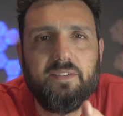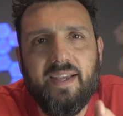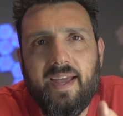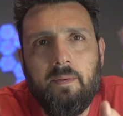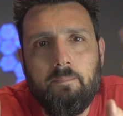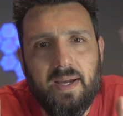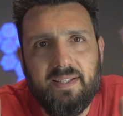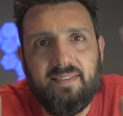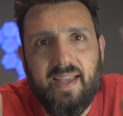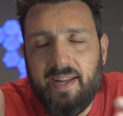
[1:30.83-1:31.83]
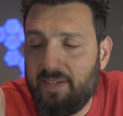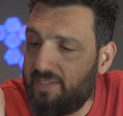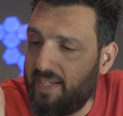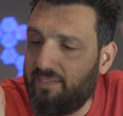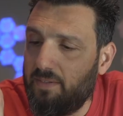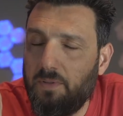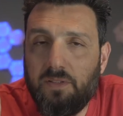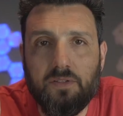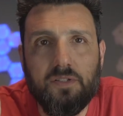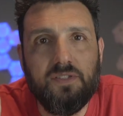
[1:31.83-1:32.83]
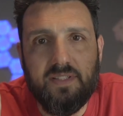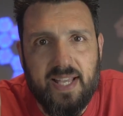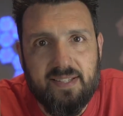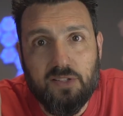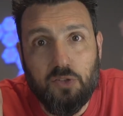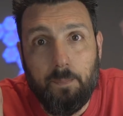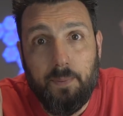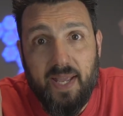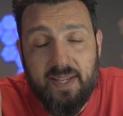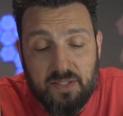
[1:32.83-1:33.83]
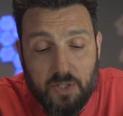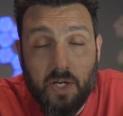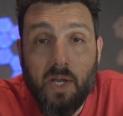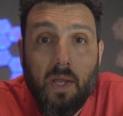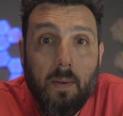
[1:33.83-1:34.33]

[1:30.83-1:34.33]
10x10 centimeters desktop laser.